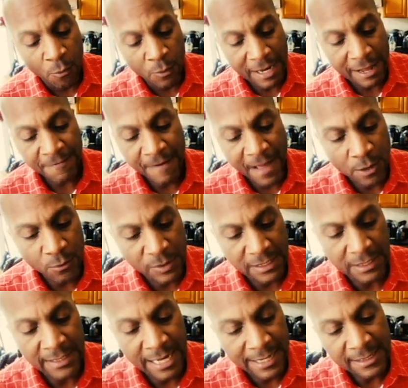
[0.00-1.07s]
what I found was
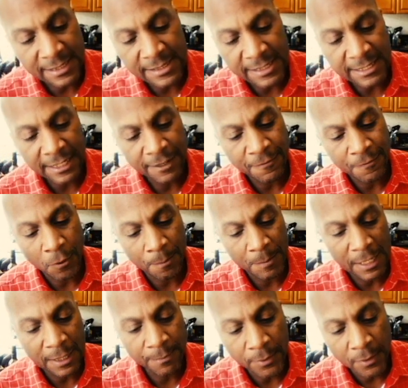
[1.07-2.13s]
a tendency for
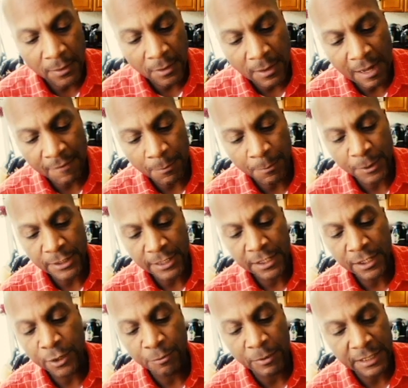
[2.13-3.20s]
people of a
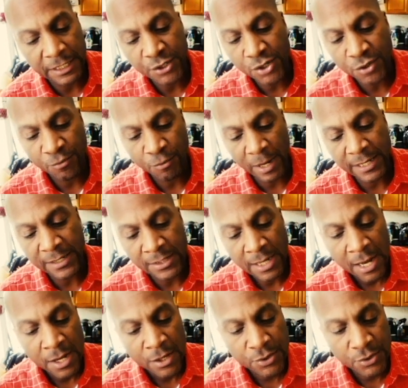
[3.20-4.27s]
particular religion, race,
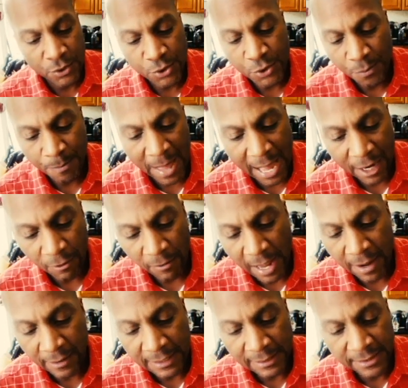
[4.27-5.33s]
social
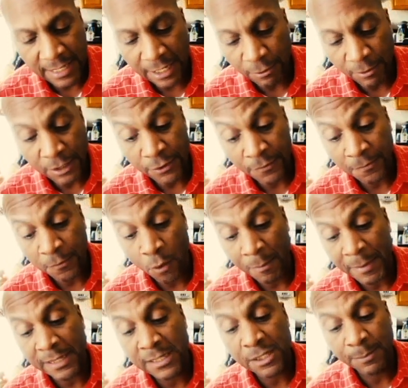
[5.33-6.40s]
background, et cetera, to
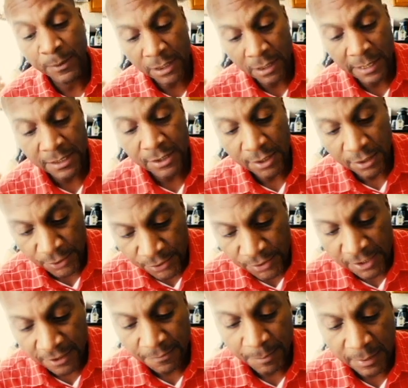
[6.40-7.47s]
form exp-
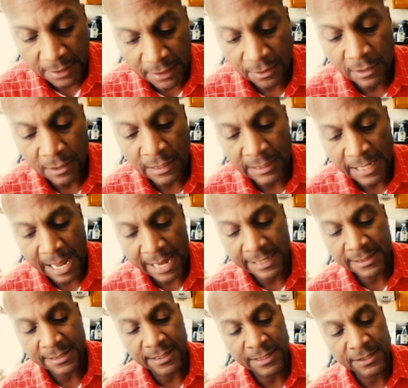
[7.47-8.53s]
exclusive political
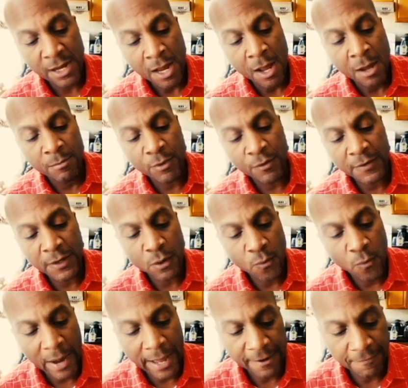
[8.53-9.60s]
alliances, moving
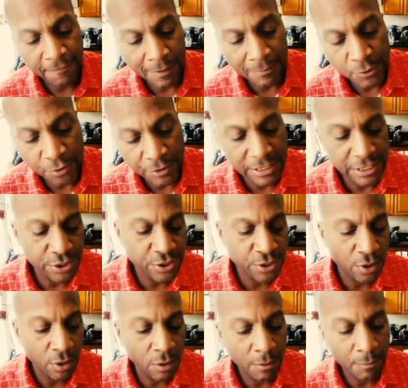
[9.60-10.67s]
away from
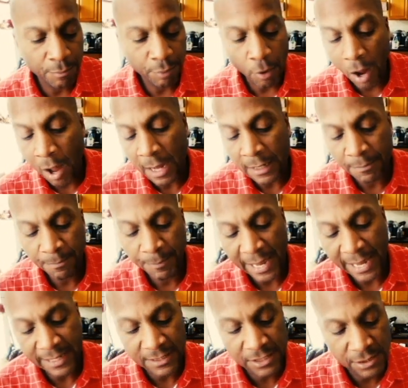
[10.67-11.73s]
traditional,
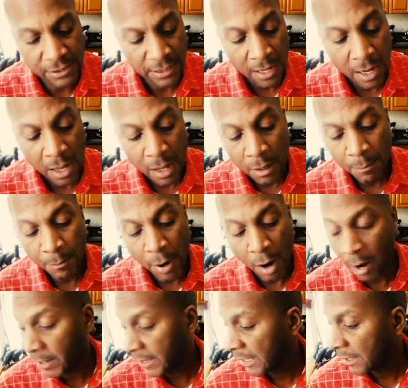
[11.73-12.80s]
broad-based
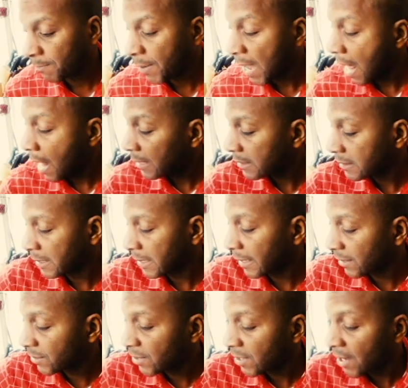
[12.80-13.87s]
party
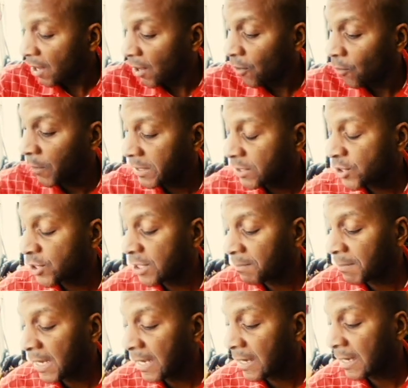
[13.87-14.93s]
politics, which to
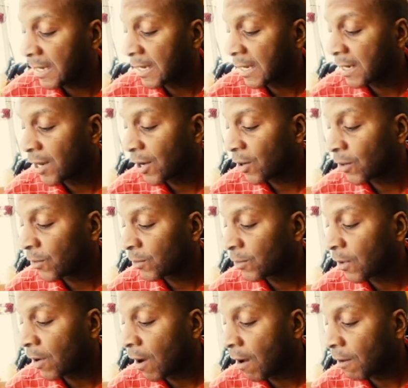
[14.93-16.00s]
me, you know,
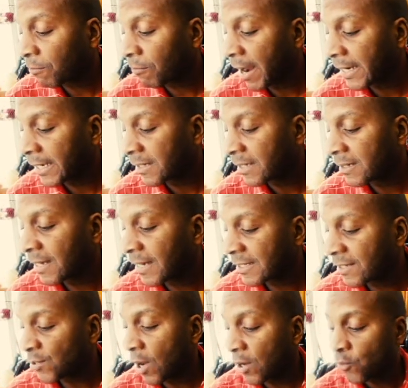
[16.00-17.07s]
already
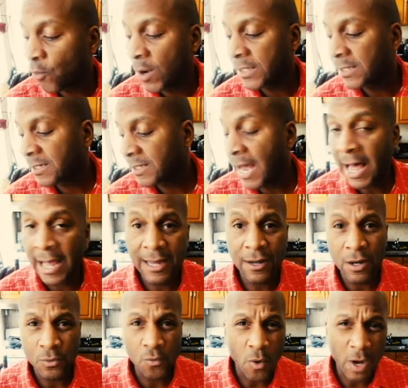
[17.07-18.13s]
it's on one side,
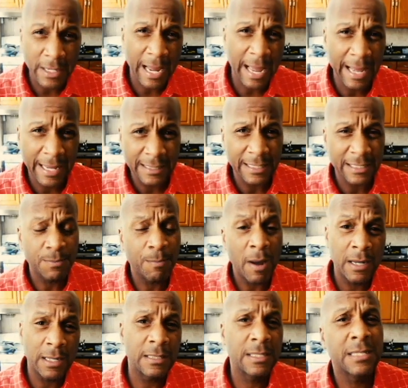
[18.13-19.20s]
on one hand, it's
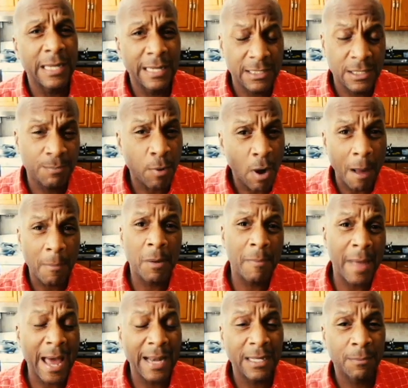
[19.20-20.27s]
it's it's
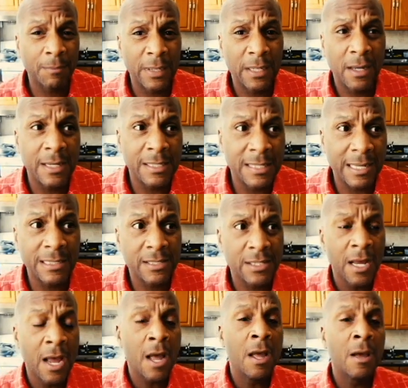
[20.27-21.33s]
problematic because
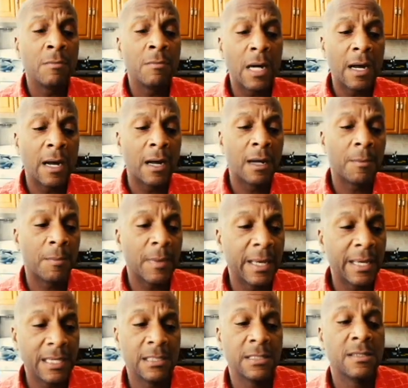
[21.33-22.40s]
it's um,
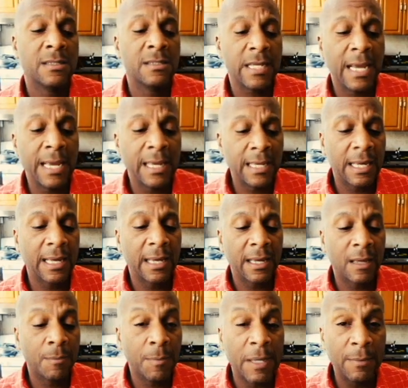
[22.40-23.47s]
it's
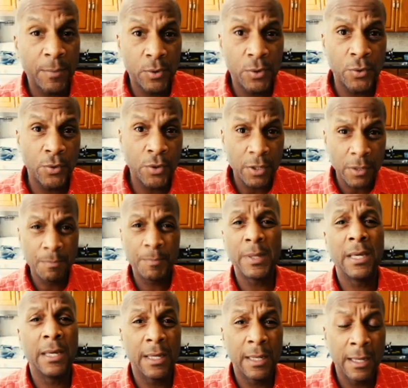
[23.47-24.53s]
taking people who could
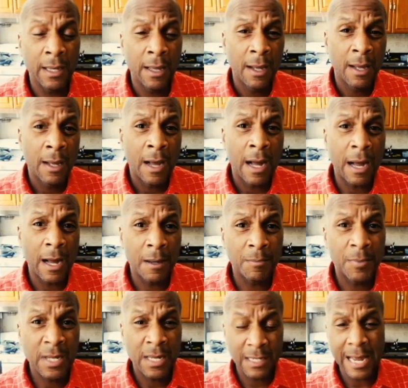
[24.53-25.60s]
be um,
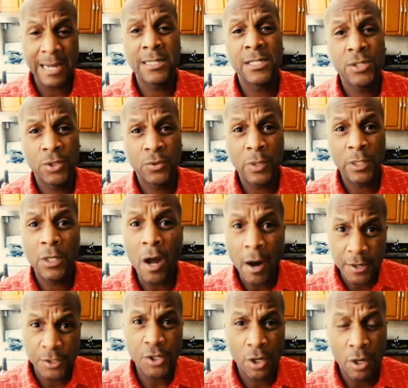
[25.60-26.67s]
connected to a
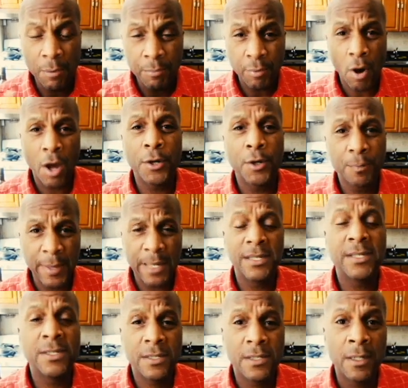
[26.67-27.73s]
larger, a broader
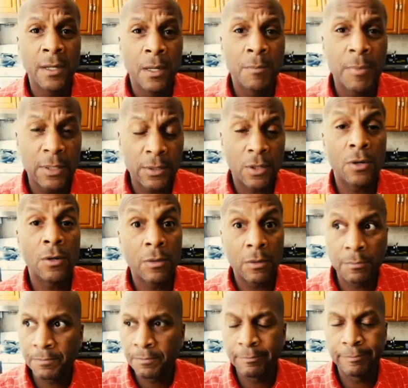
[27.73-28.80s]
based
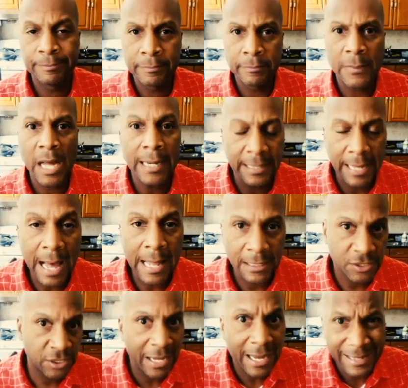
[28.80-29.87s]
political
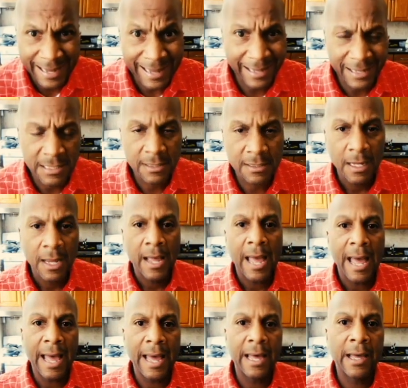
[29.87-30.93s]
ideology, I guess,
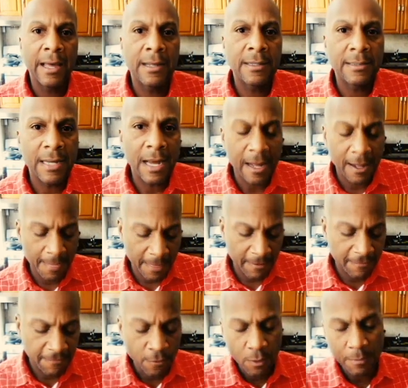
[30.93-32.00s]
and um,
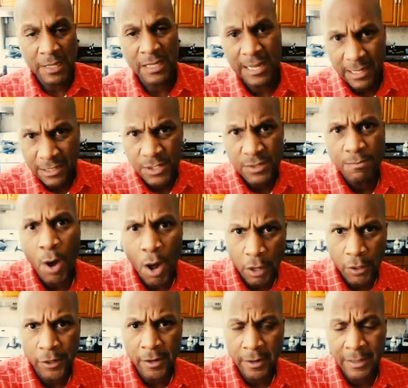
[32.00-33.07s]
forming like a
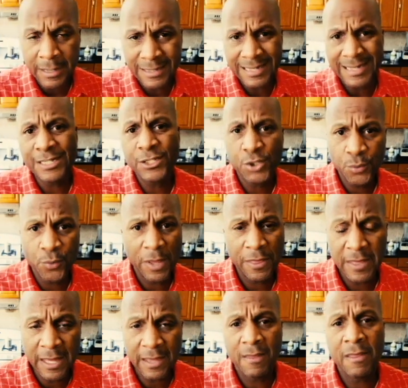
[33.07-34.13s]
smaller niche
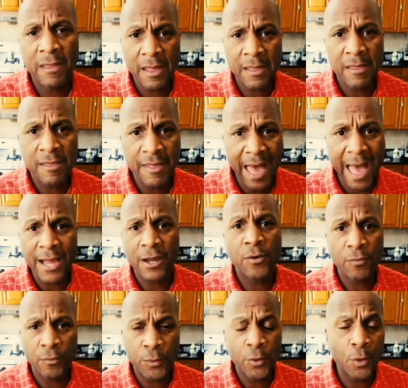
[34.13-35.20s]
within that
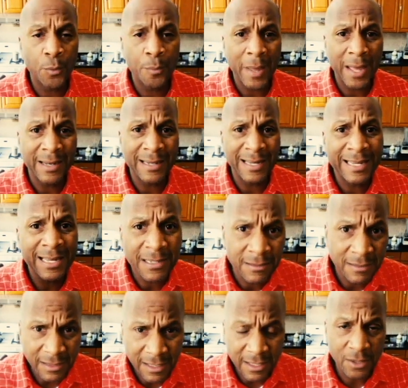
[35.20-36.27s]
group. And it
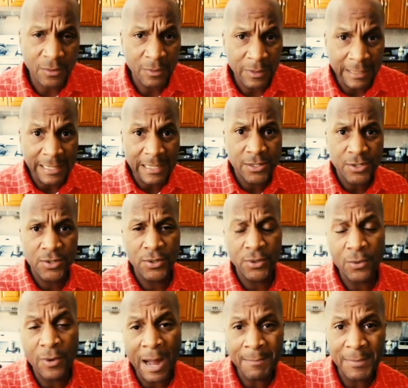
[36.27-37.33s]
can, you know, lead
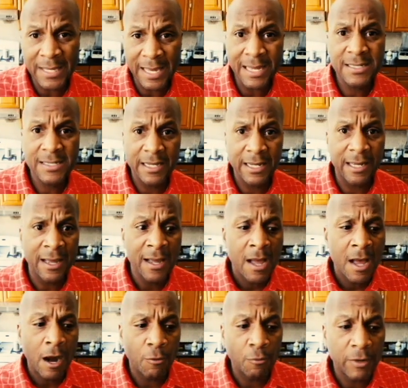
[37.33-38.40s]
to, I'm guessing,
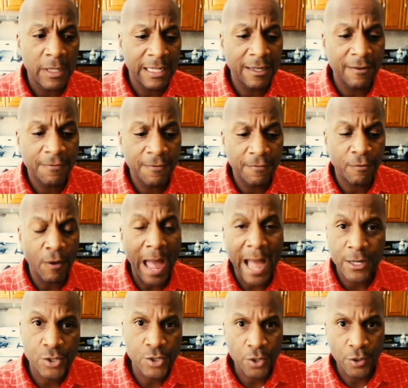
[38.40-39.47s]
a really
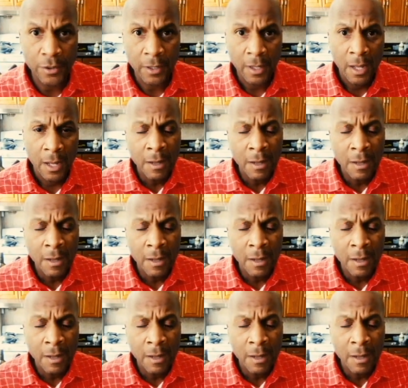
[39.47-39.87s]
fractured